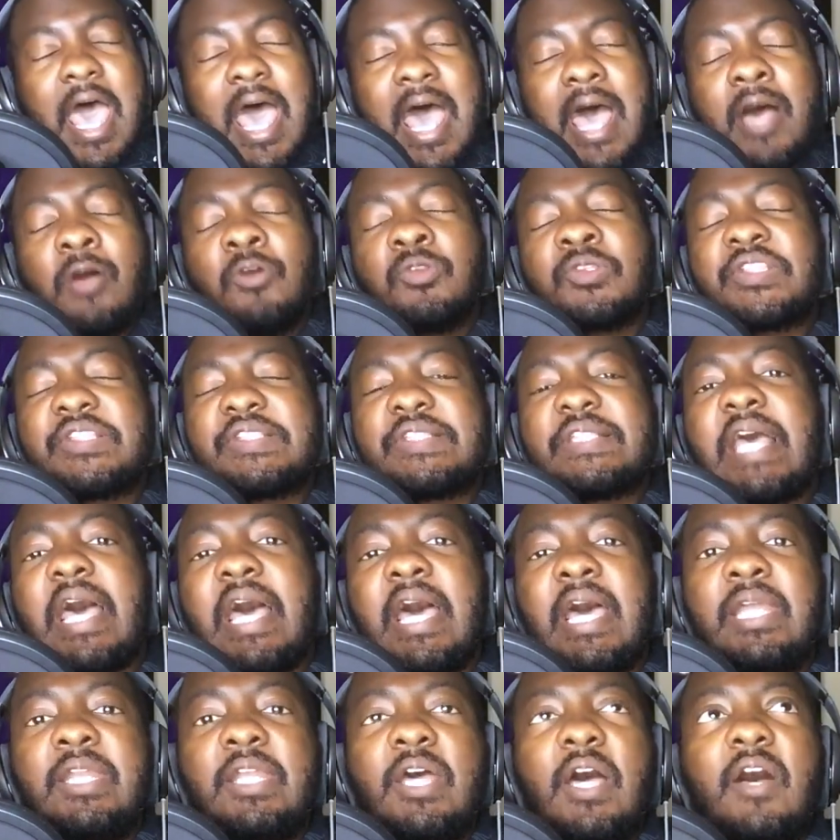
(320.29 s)

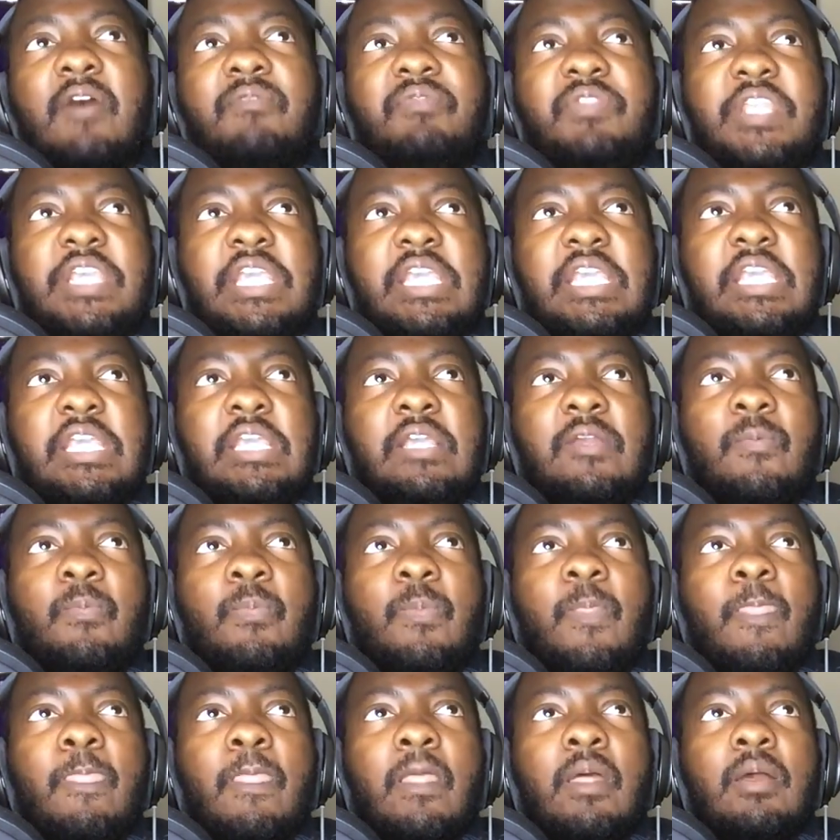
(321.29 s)
outside of the
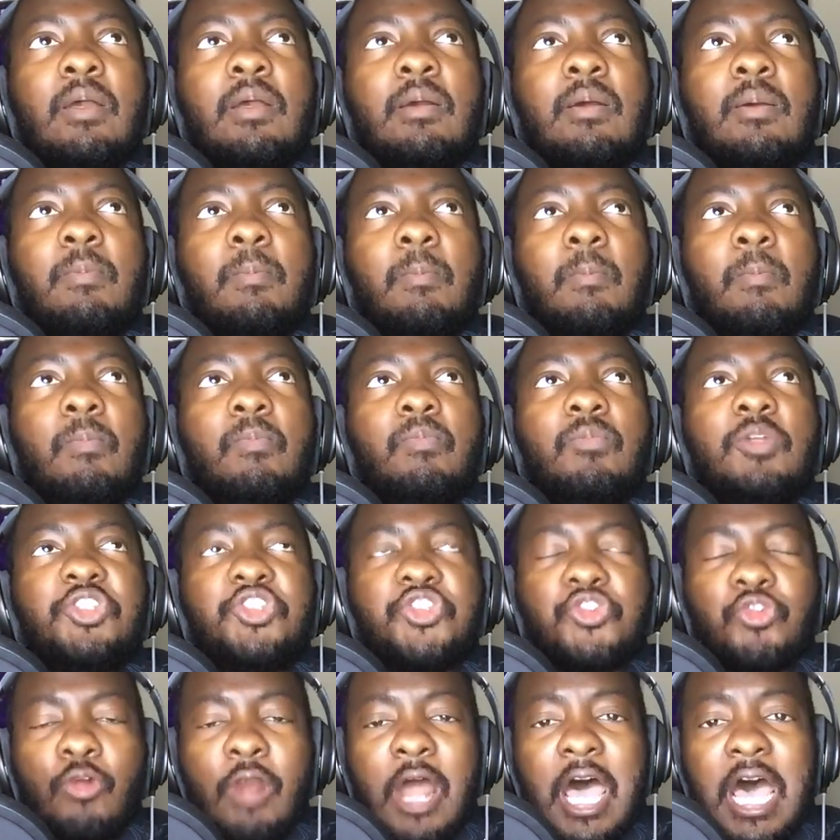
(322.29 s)

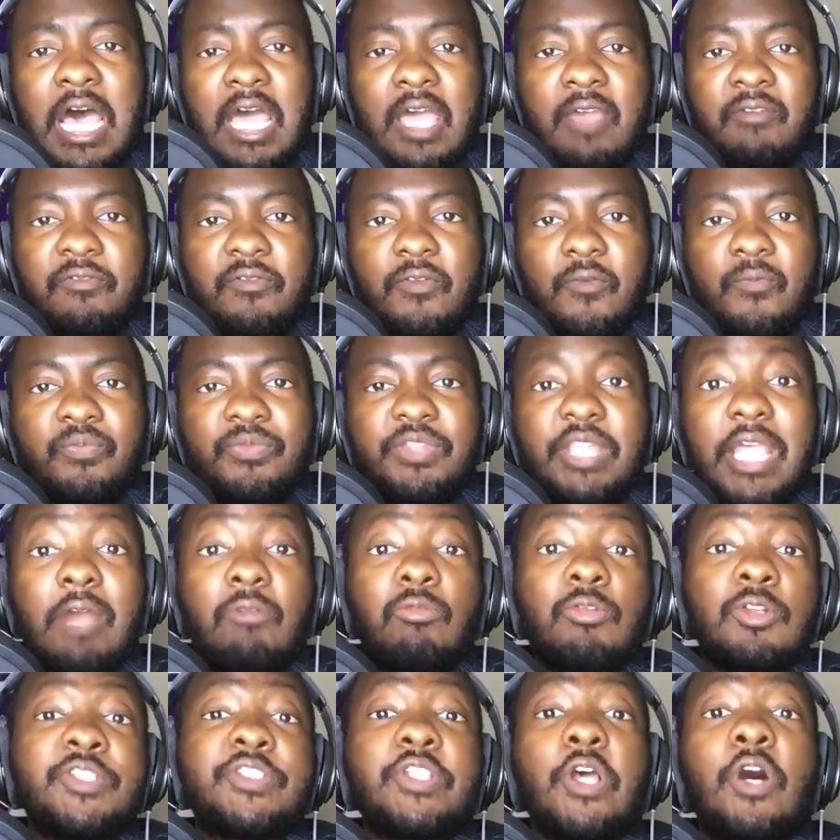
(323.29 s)
drive
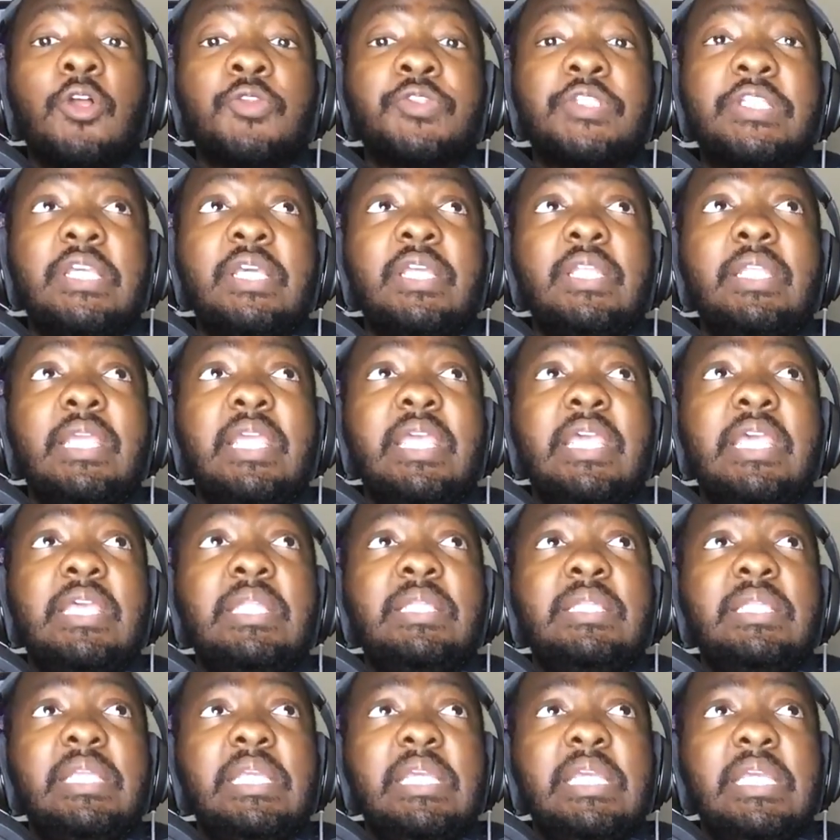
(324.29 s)
that resulted
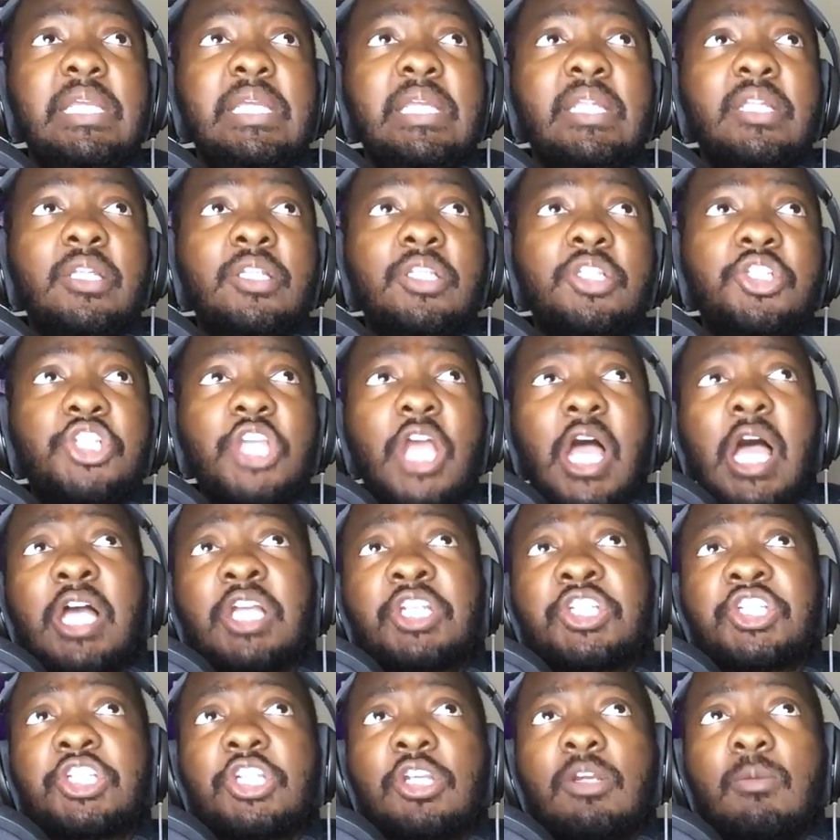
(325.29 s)
in the
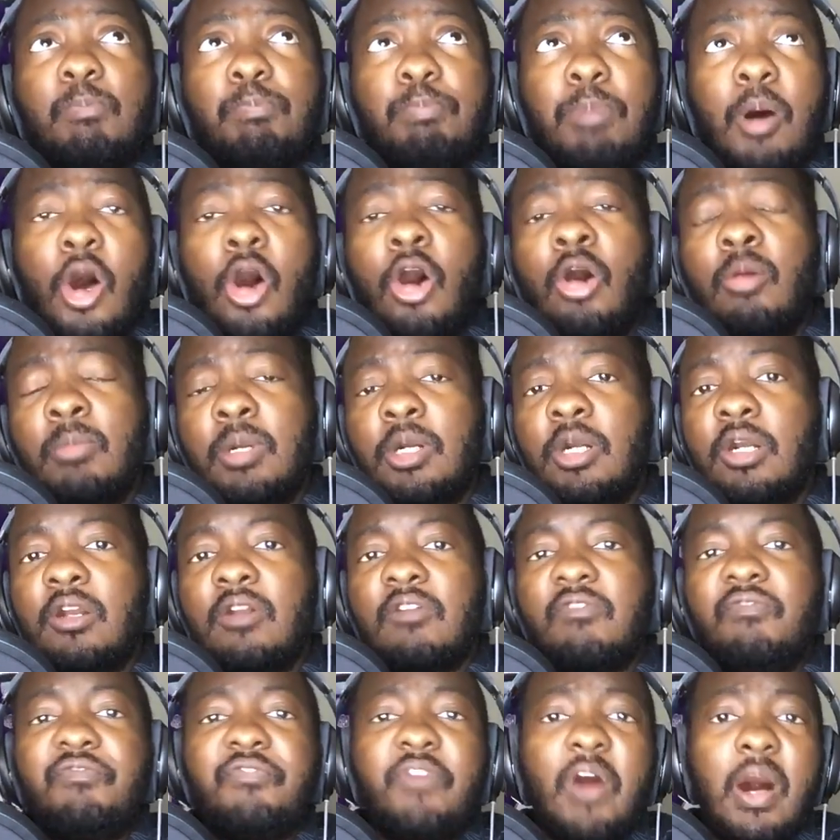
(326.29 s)
Josh Palmer
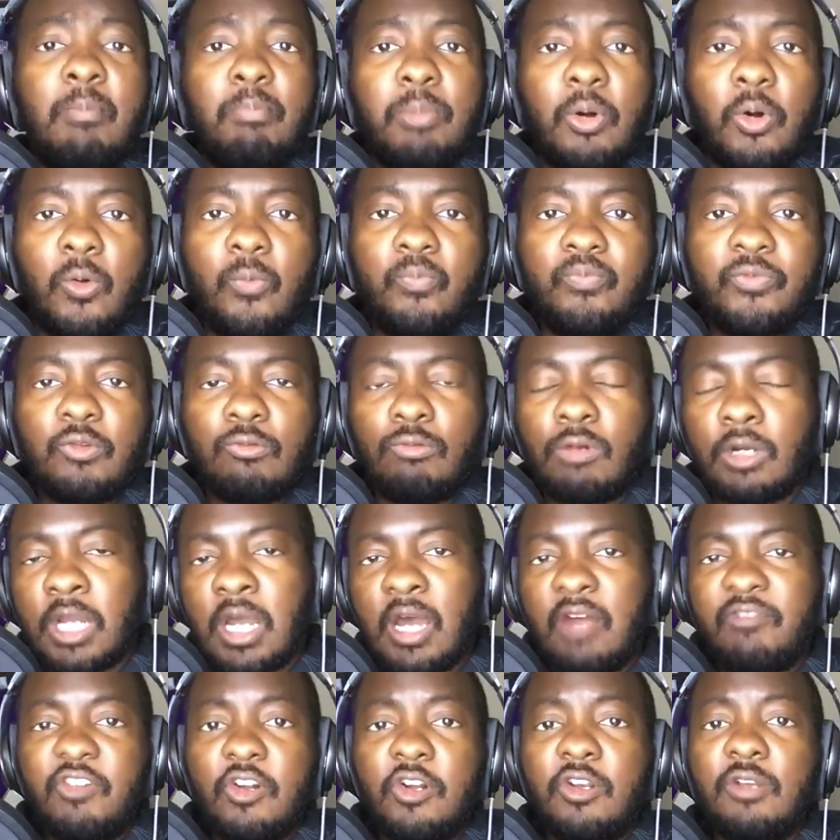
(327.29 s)
fumble
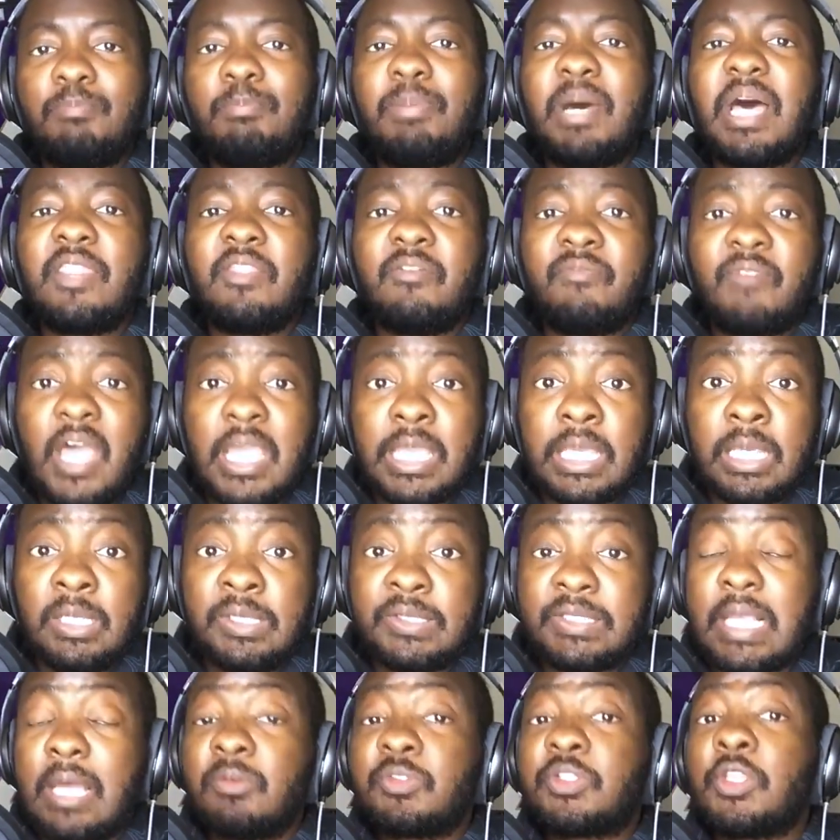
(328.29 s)
recovered by the
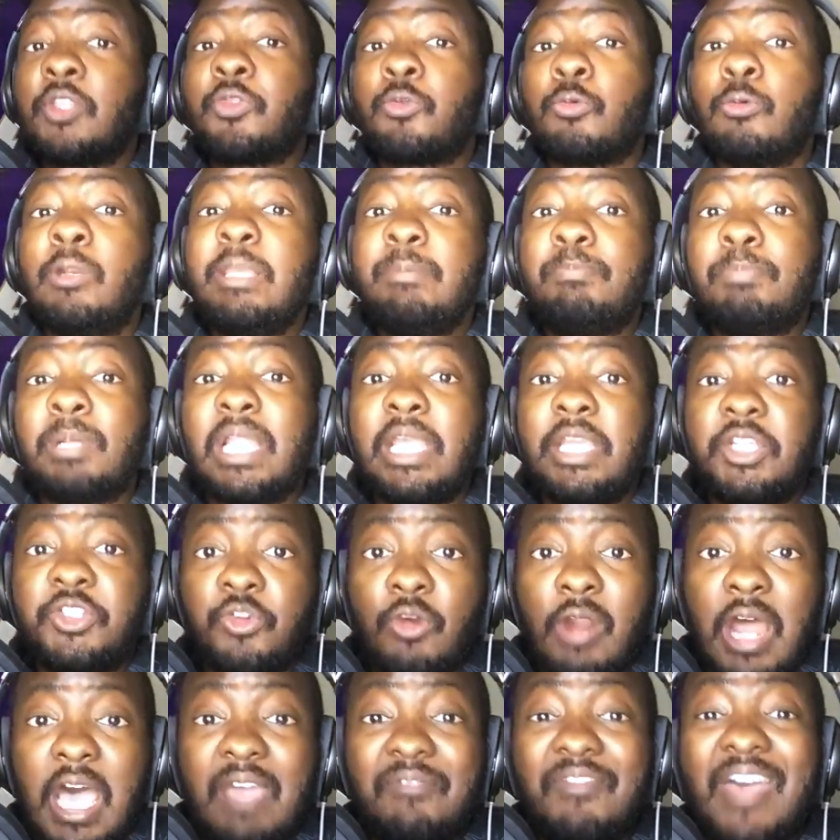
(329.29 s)
Vikings, that was a three-play
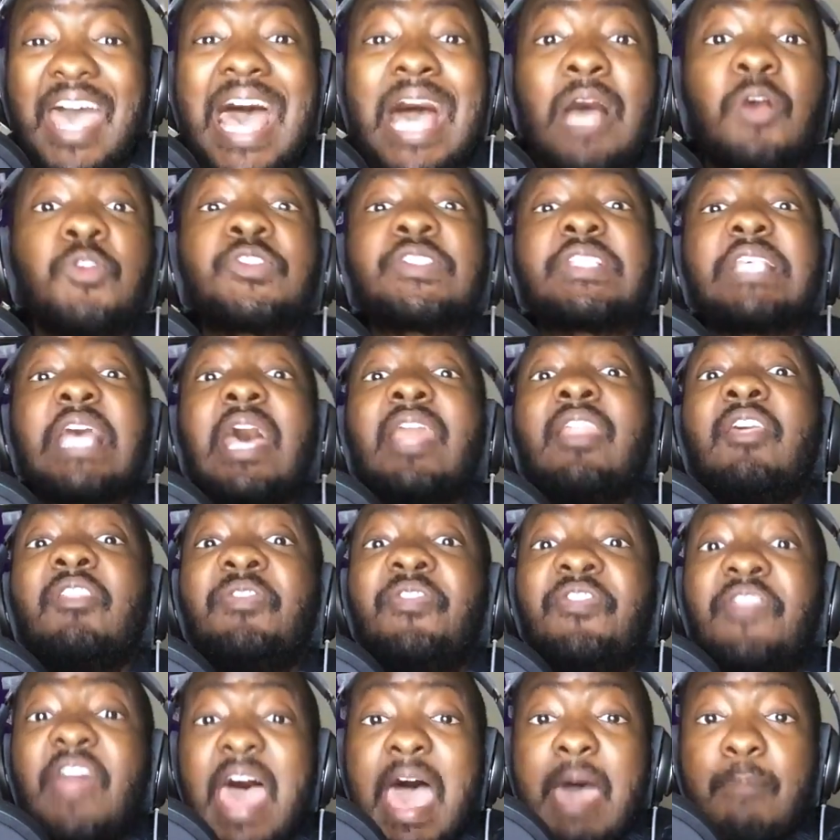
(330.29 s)
drive. Outside
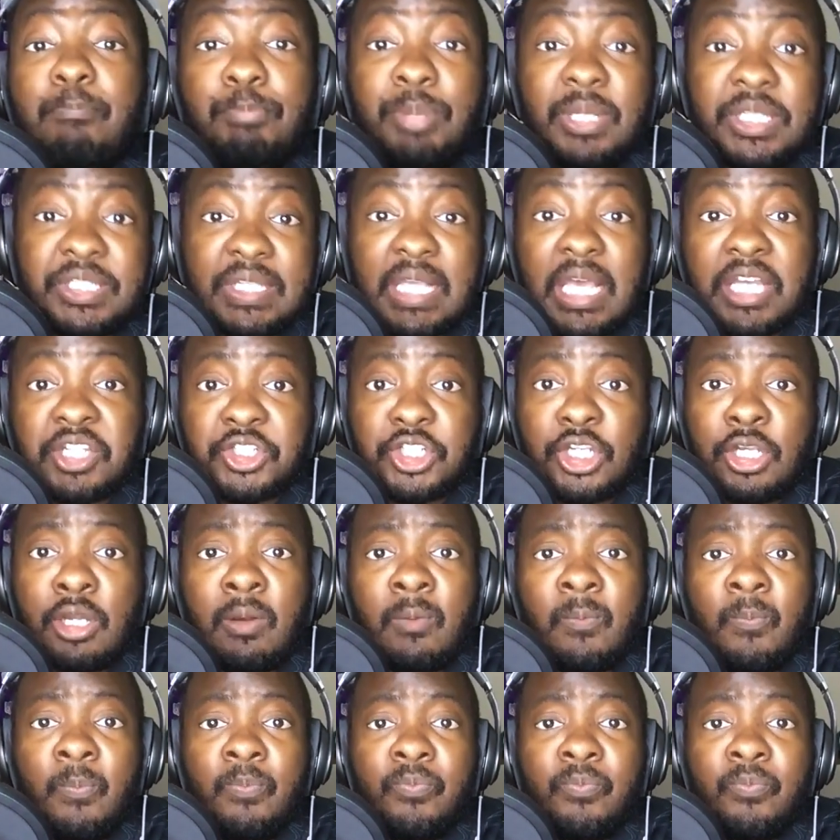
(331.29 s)
of that possession,